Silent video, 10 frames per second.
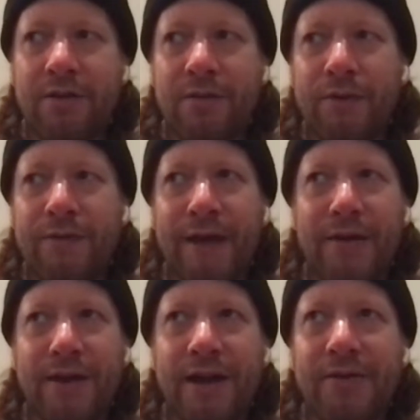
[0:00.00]
we
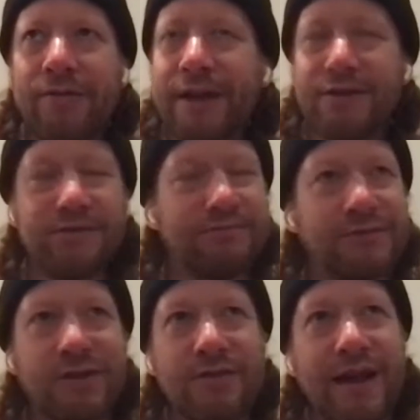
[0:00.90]
found out like
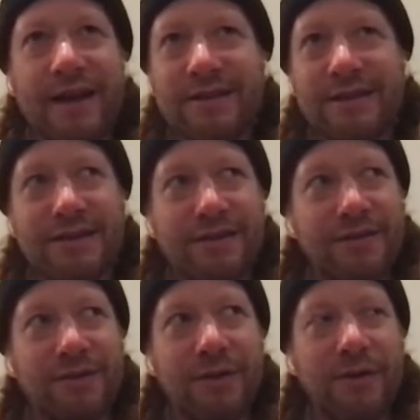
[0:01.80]
2 days into the
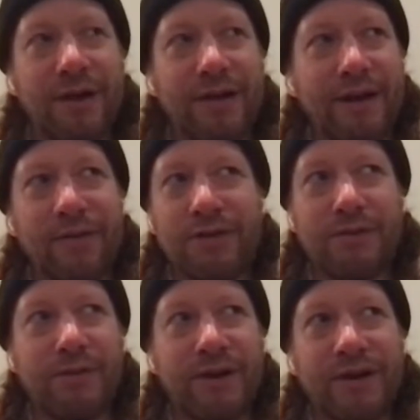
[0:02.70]
recording, like,
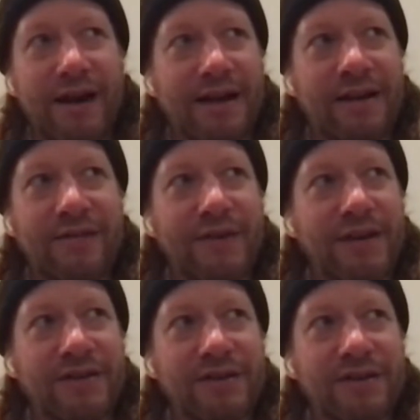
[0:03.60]
dude, we are not going to
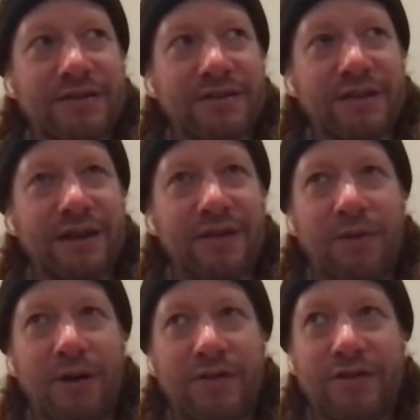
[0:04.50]
finish this in
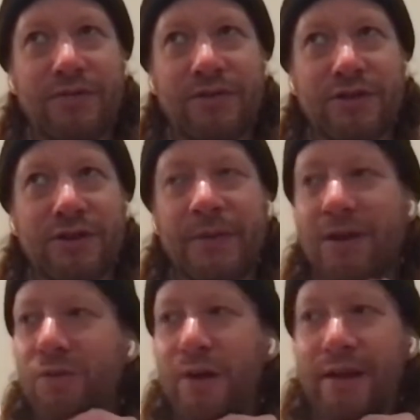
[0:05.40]
one room. So
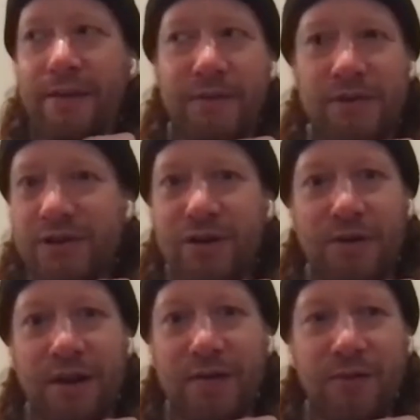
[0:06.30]
we had the music
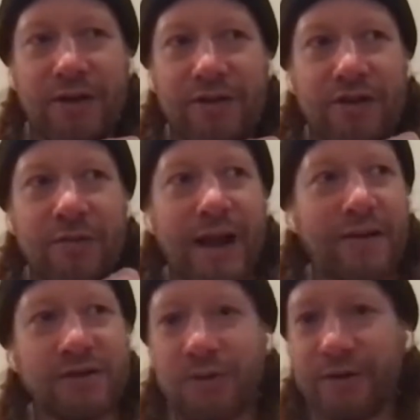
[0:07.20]
going in one room, and I
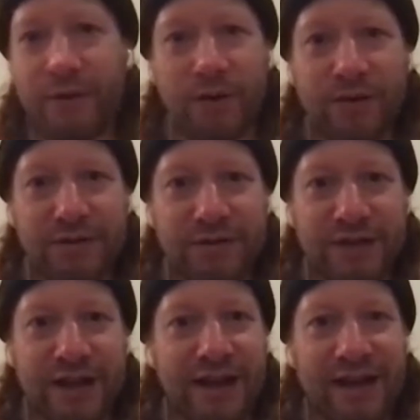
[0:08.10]
was doing
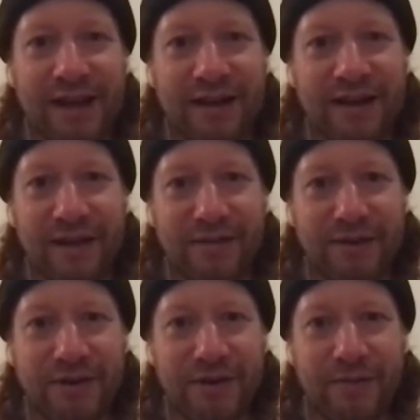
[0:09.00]
vocals in another
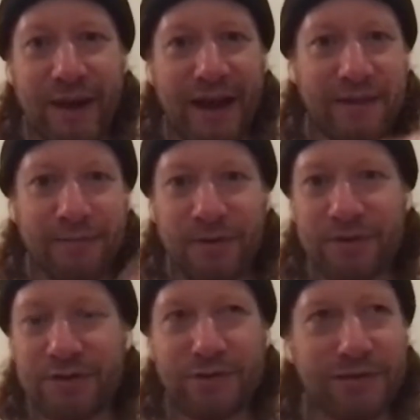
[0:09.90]
room, and had the Pro
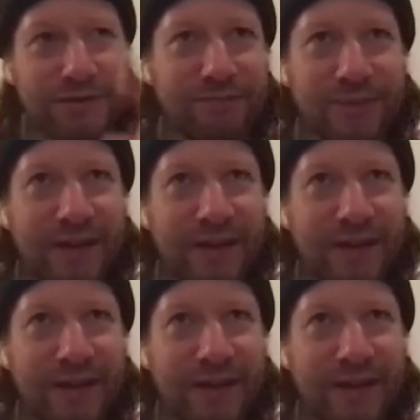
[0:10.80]
Tools